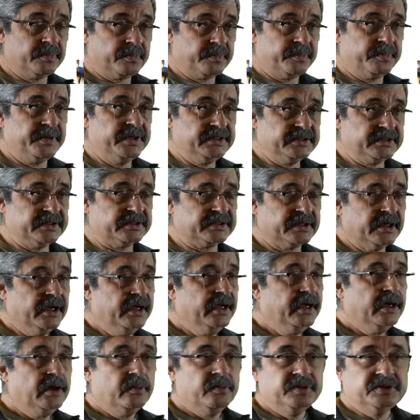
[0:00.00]
pieces,
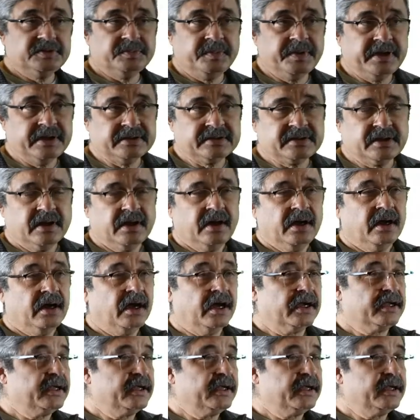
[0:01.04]
which means a